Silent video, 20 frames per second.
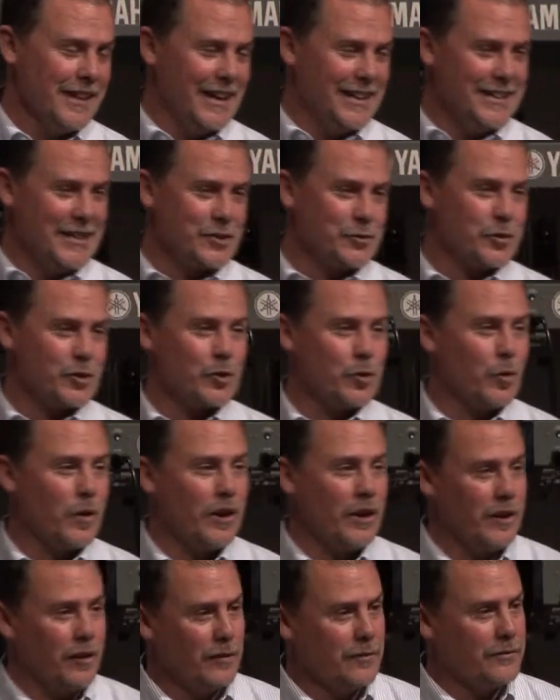And District
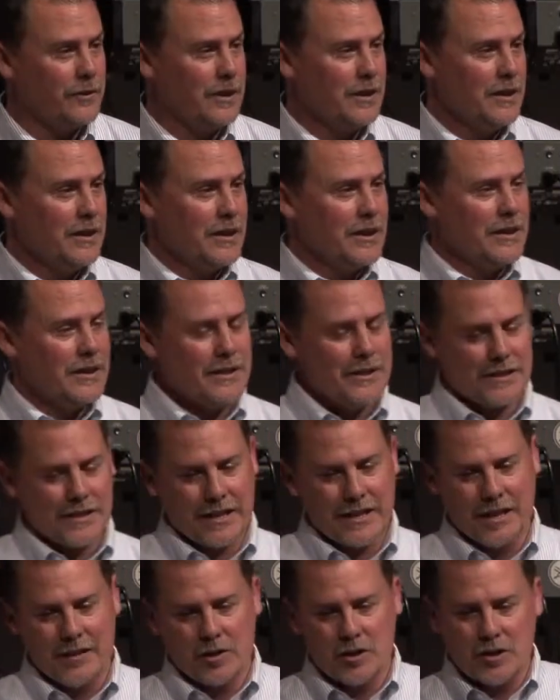12 is,
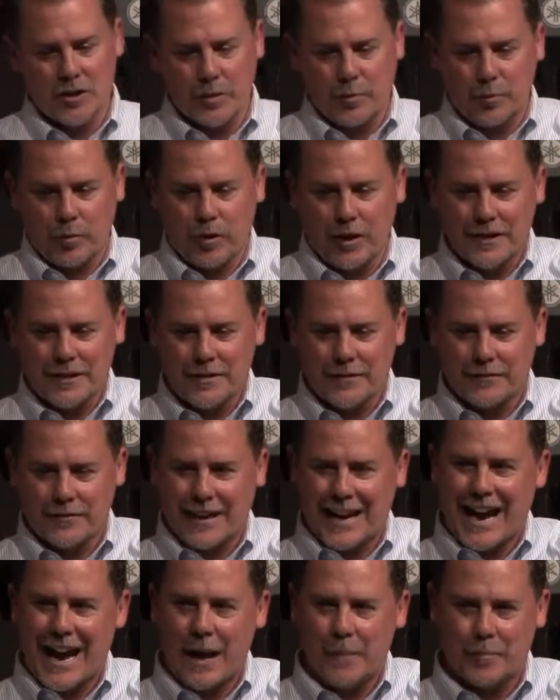again, there's an
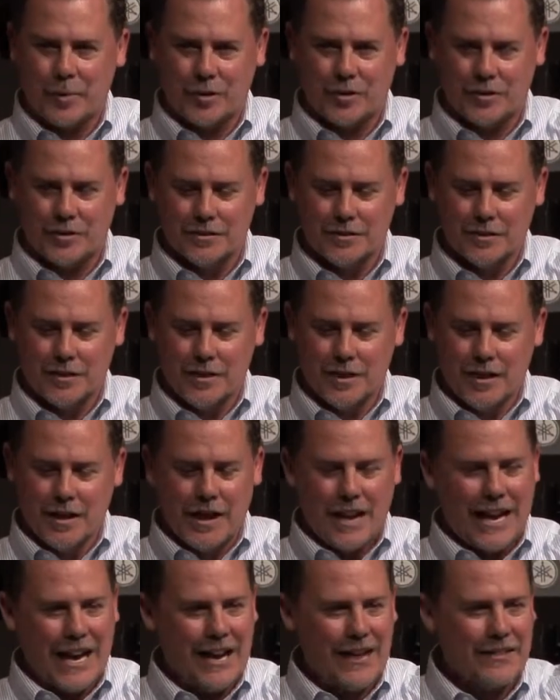oppressive capital.
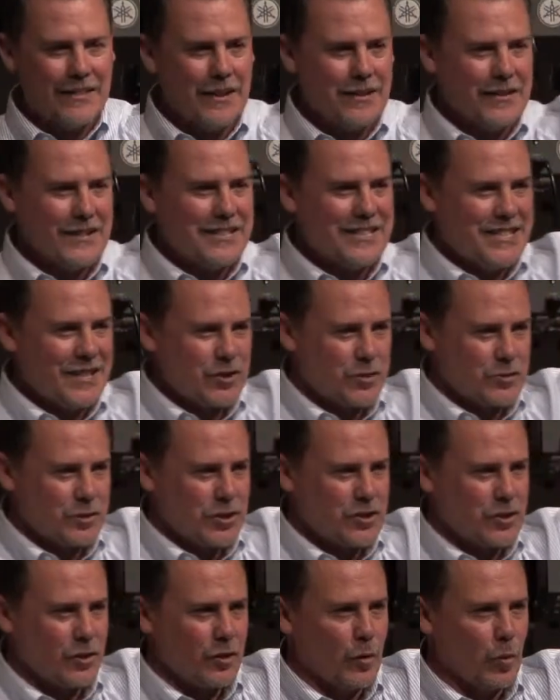And then the
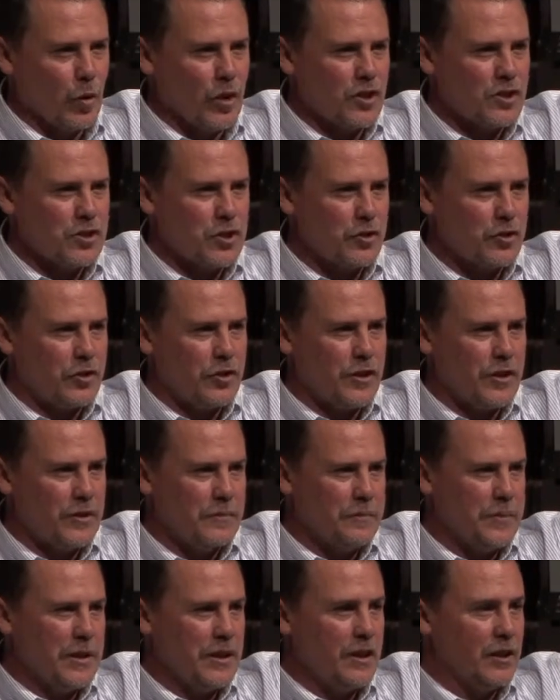districts are the ones that are
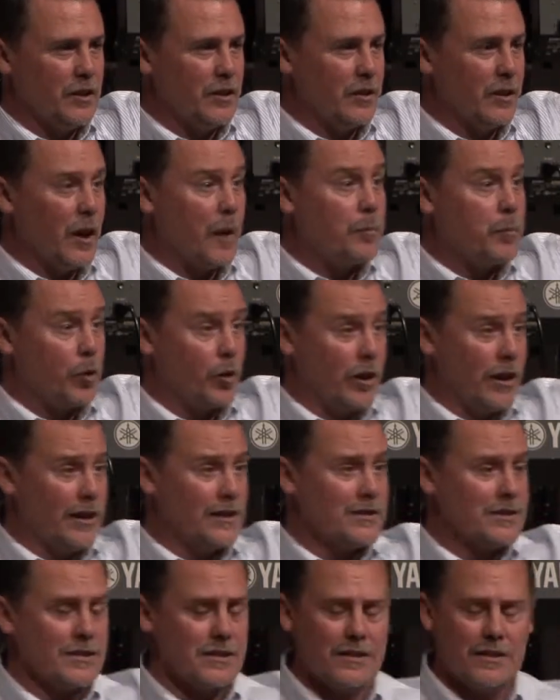being
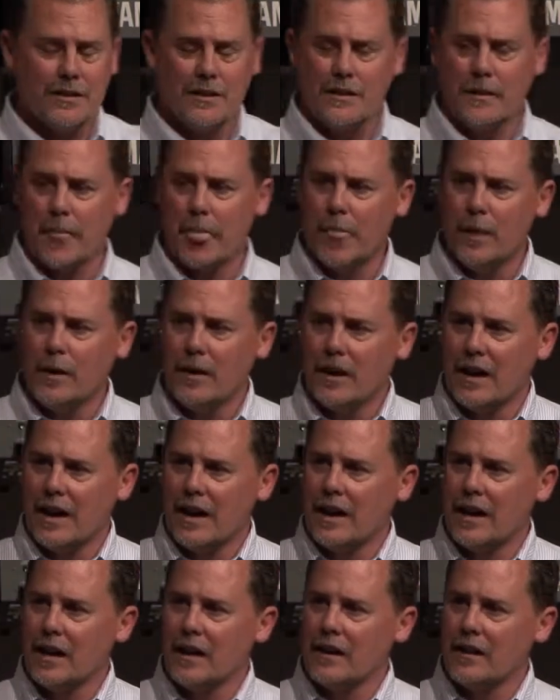oppressed.
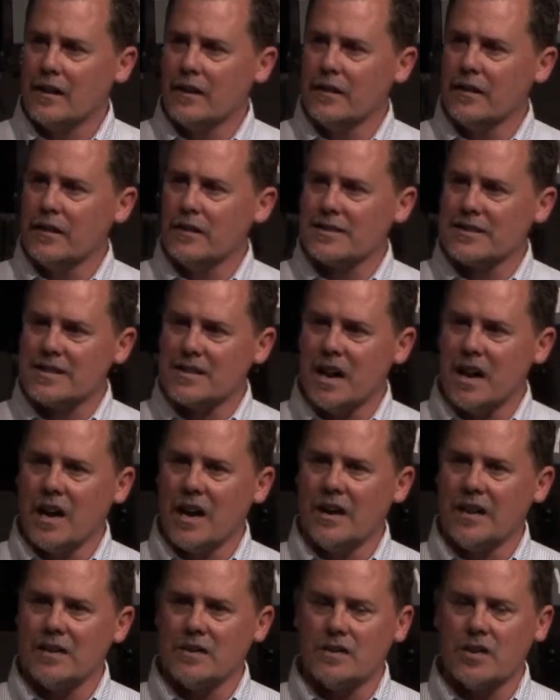And the
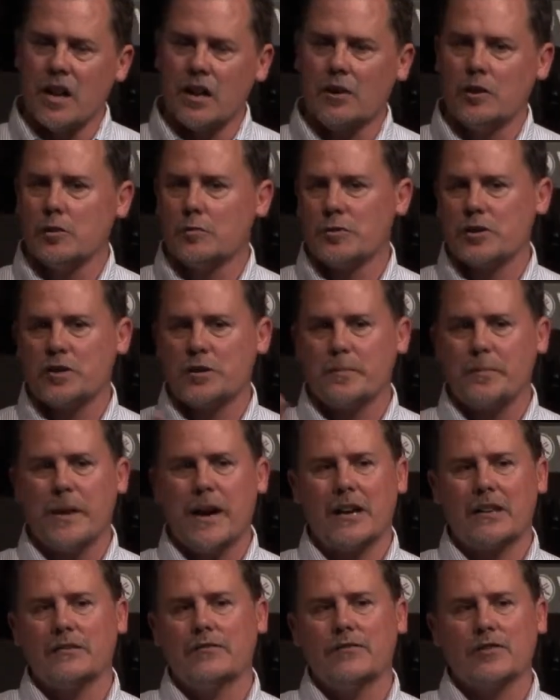sign is not only
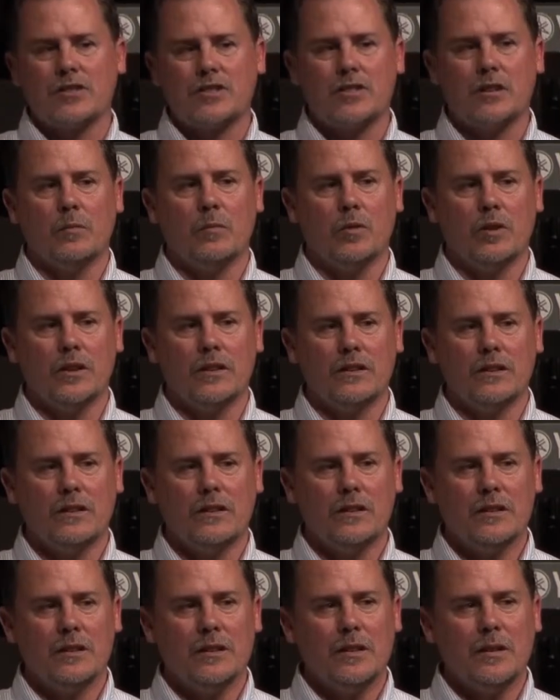respect for someone,
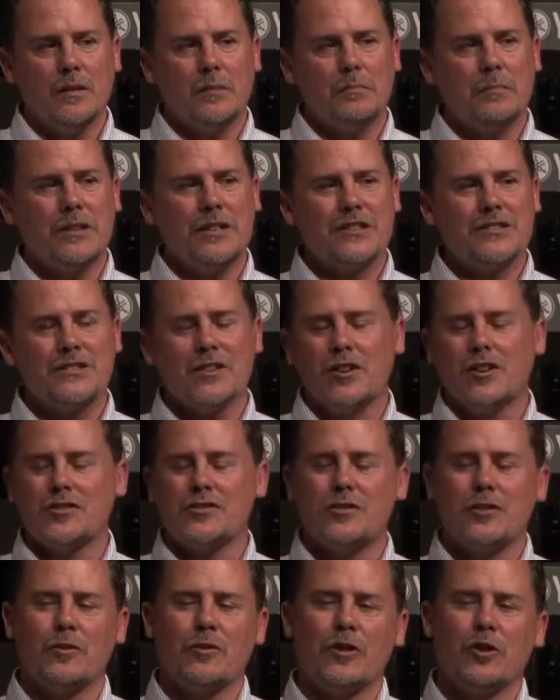but it's
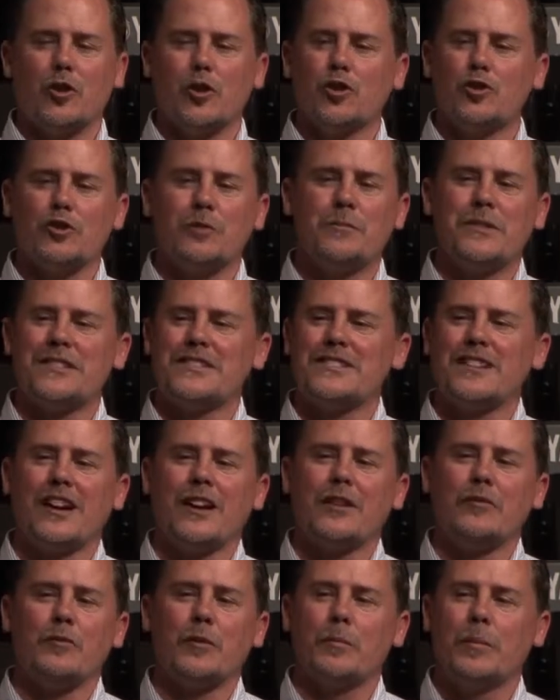also the ultimate
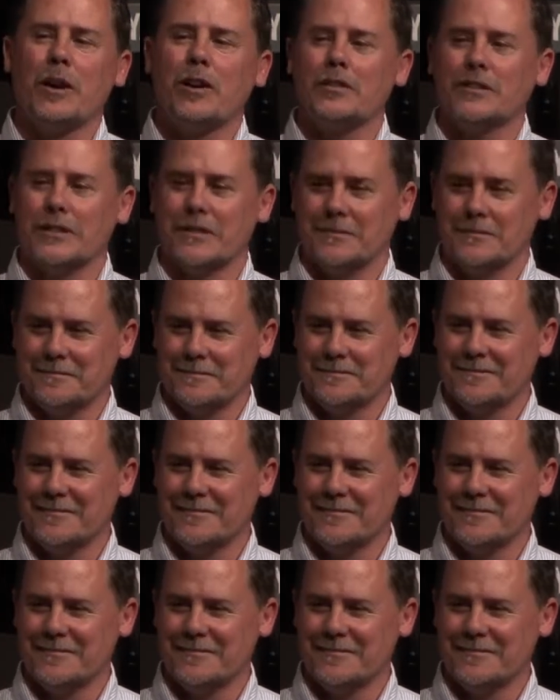sign of rebellion.